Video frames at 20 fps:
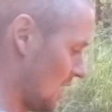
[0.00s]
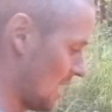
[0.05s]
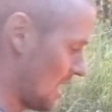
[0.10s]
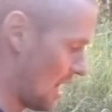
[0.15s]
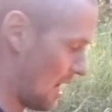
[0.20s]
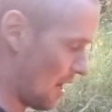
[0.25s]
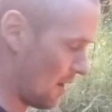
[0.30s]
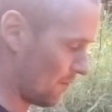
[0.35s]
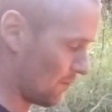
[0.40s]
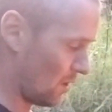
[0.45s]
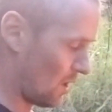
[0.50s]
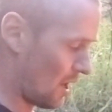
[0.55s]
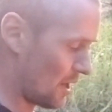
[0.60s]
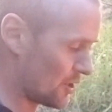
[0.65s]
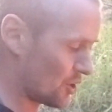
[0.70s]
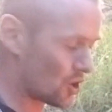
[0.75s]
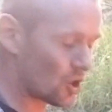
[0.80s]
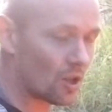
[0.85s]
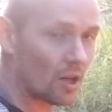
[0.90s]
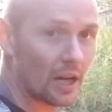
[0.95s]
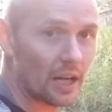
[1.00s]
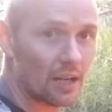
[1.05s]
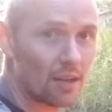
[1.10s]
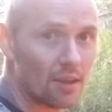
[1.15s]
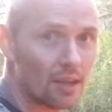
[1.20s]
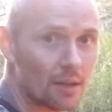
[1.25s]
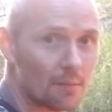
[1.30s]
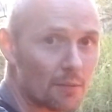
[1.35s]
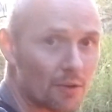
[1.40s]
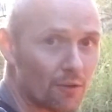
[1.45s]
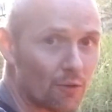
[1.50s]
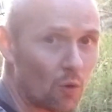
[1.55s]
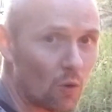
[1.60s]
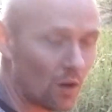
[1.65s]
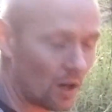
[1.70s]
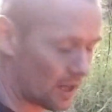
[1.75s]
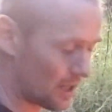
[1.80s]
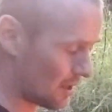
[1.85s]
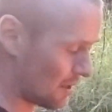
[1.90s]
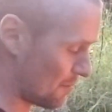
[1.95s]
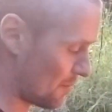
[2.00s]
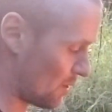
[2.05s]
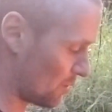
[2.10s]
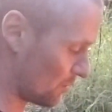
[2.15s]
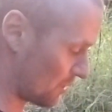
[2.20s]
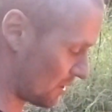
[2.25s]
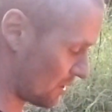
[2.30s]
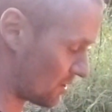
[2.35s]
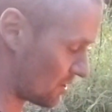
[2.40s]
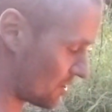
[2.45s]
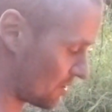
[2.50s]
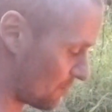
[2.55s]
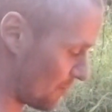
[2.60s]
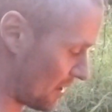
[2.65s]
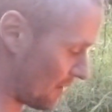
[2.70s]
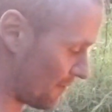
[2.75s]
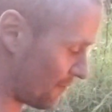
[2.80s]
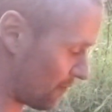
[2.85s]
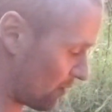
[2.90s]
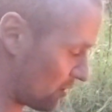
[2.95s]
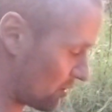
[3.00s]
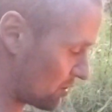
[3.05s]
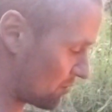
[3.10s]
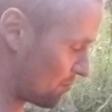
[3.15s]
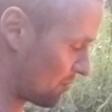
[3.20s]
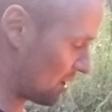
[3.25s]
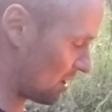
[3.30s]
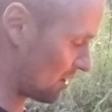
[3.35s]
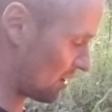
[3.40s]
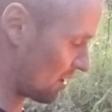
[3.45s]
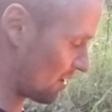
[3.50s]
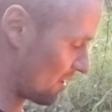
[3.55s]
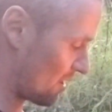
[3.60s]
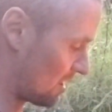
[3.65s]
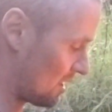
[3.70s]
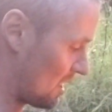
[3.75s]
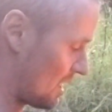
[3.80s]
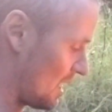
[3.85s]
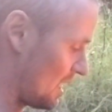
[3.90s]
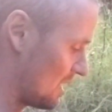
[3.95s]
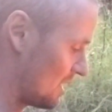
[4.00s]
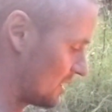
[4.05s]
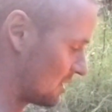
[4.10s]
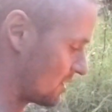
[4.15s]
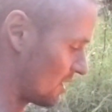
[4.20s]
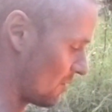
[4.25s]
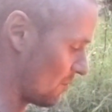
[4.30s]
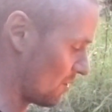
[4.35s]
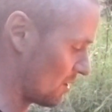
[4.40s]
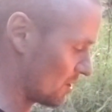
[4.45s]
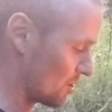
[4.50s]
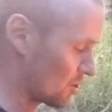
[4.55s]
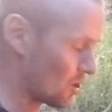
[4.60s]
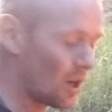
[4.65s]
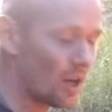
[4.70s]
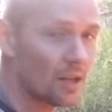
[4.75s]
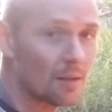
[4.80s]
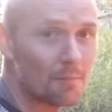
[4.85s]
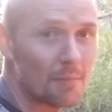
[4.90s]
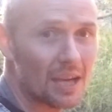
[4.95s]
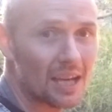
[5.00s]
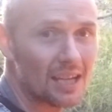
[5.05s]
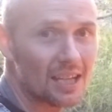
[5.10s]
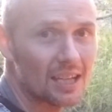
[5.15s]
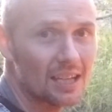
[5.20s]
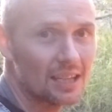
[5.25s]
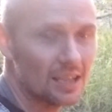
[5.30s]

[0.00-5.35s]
lunch or anything before I come out. This is my first meal of the day because I want to try to make it